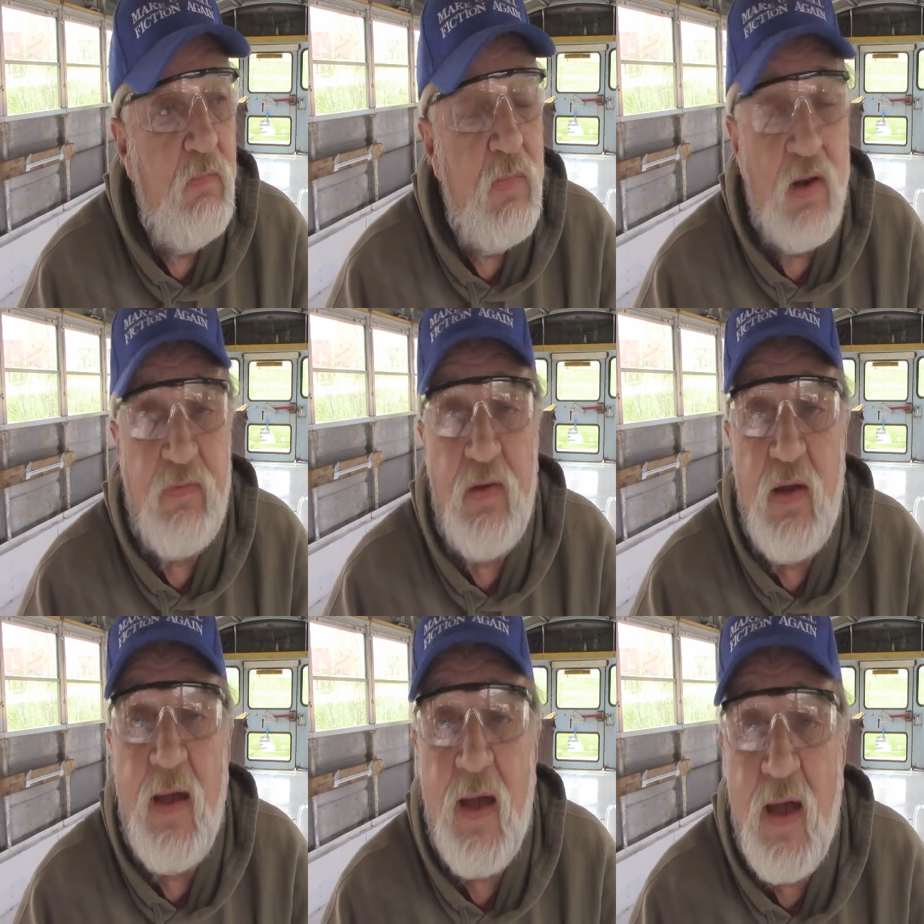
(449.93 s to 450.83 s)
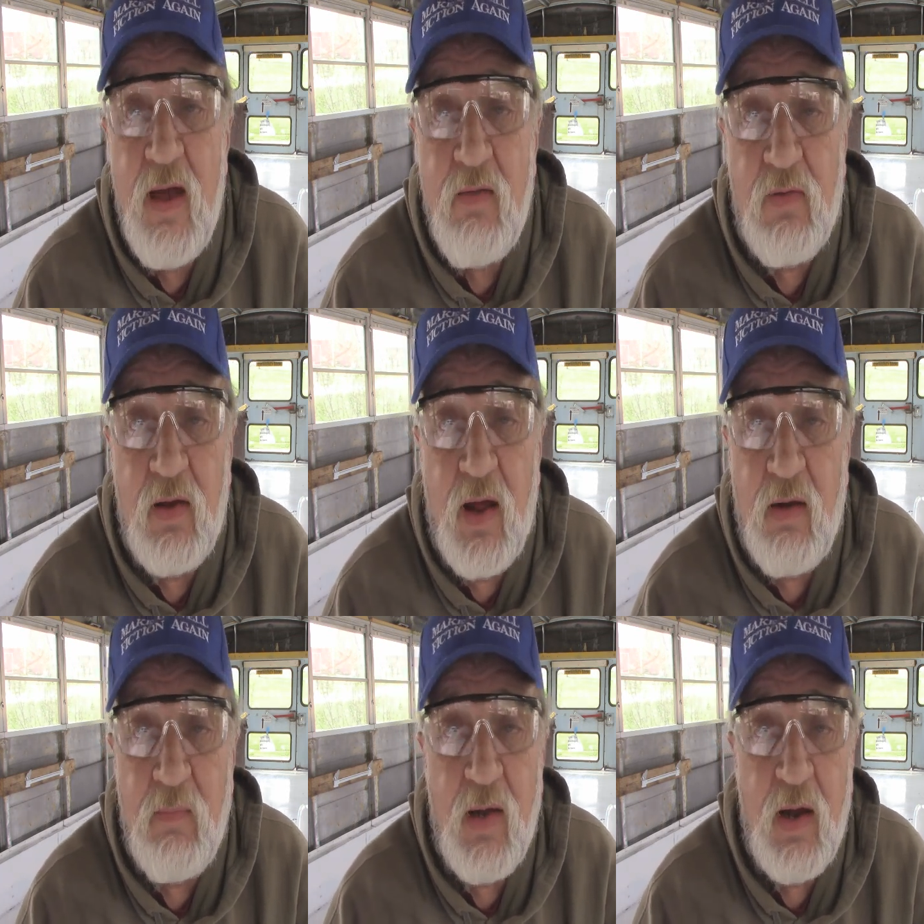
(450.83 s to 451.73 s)
But if you have a lot
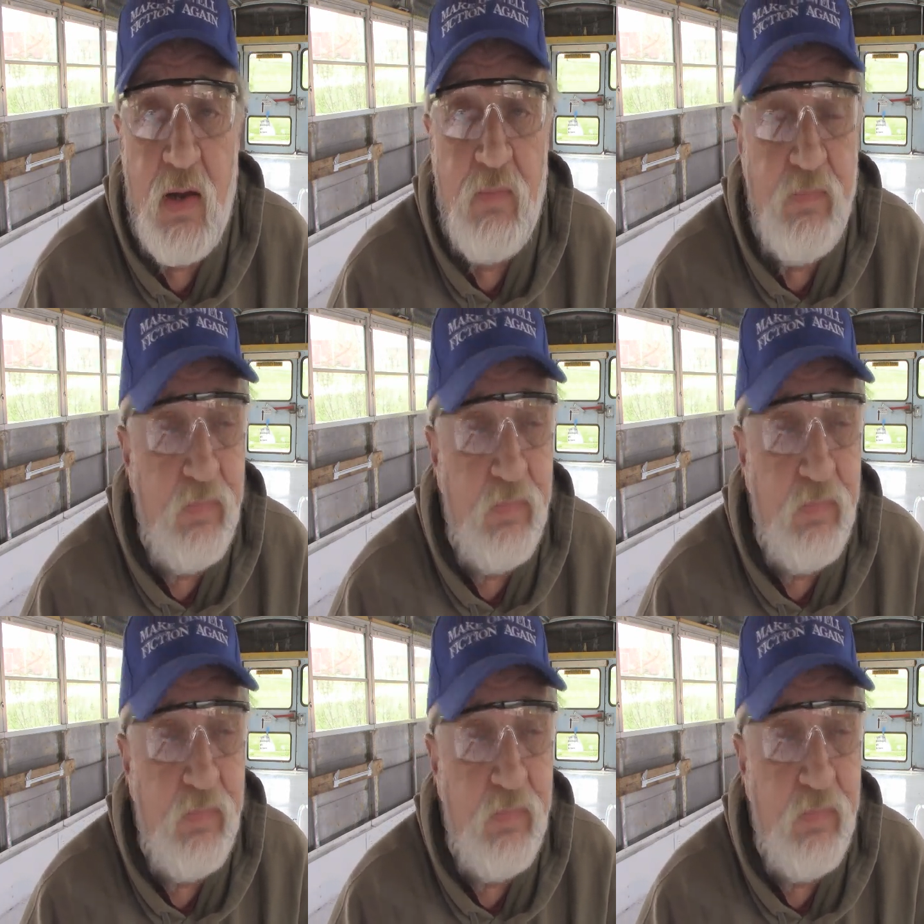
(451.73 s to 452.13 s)
of money,